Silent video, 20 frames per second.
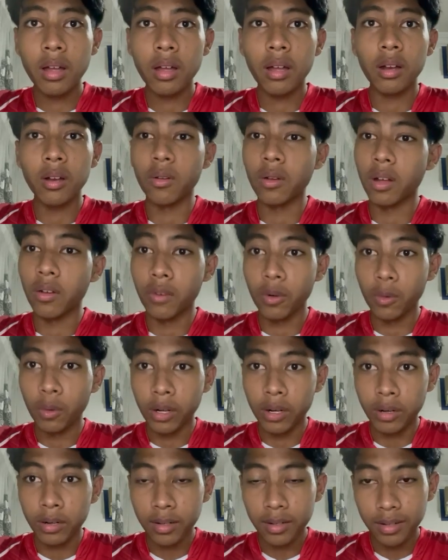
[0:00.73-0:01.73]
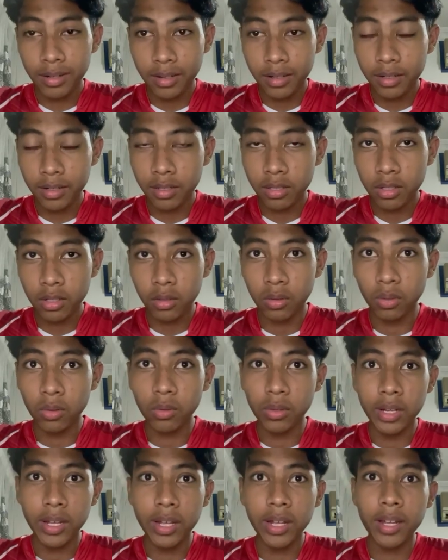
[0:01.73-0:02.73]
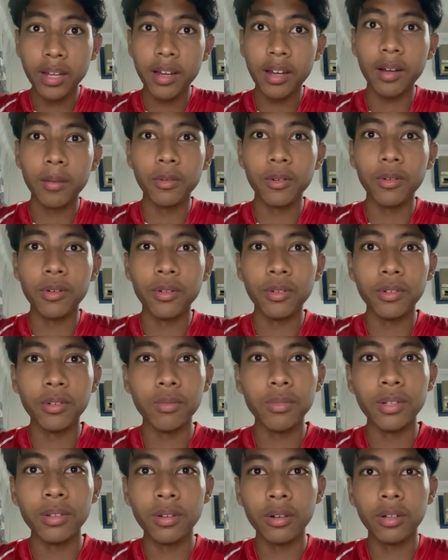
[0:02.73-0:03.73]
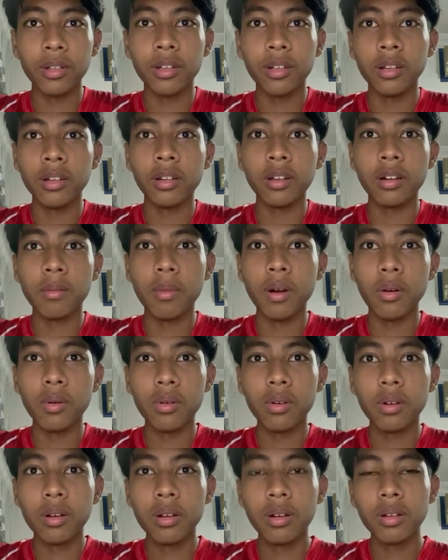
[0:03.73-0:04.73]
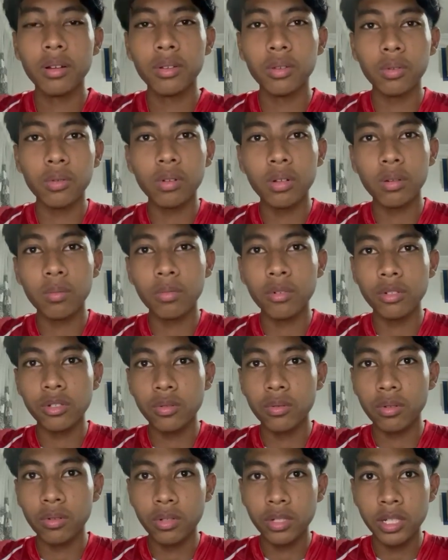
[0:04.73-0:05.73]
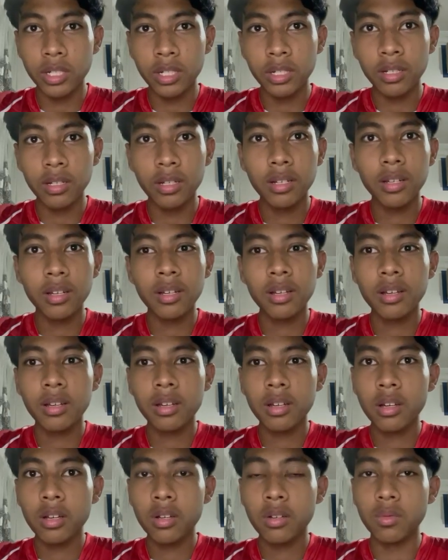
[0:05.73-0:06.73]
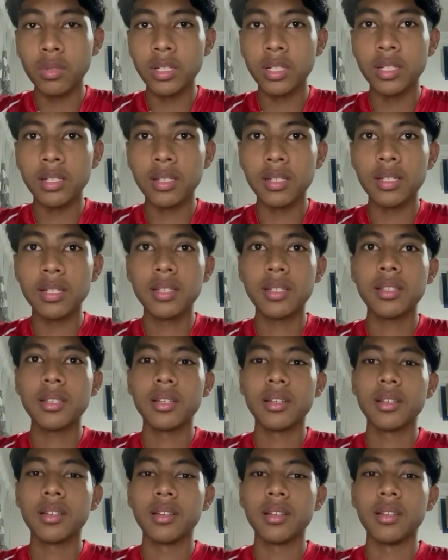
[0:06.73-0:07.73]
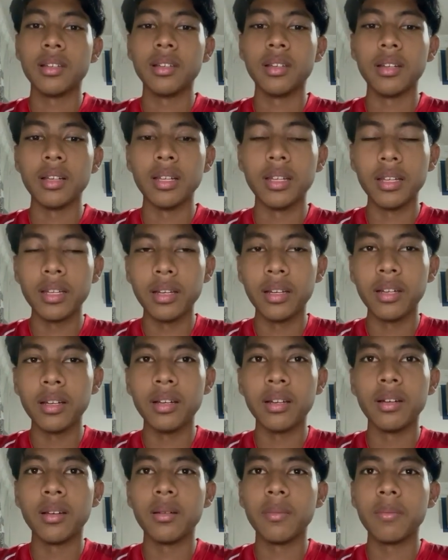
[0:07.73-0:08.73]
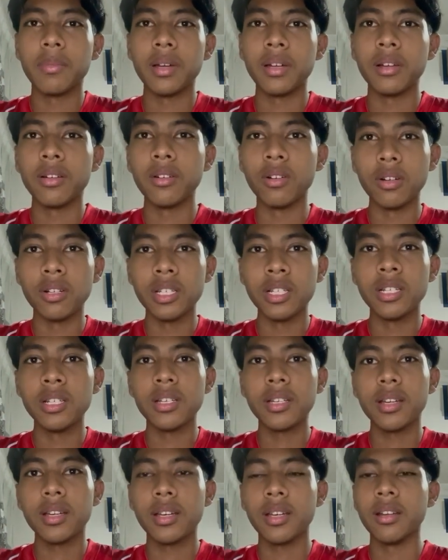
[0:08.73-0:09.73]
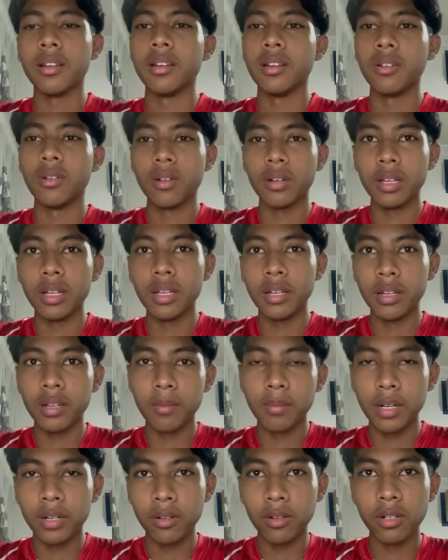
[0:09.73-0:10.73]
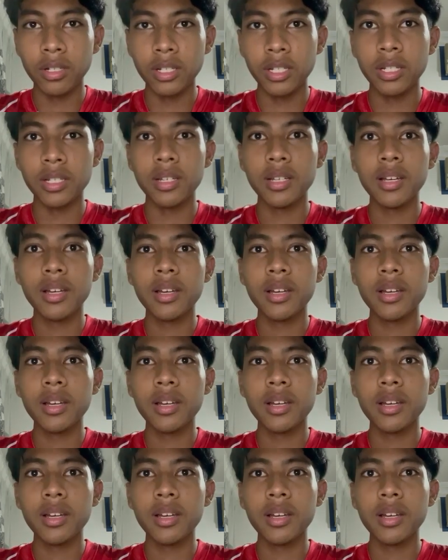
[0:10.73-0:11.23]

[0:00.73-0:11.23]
Hello everyone. So today I'm going to be talking about two approaches to coaching, which is the linear pedagogy and the non-linear pedagogy.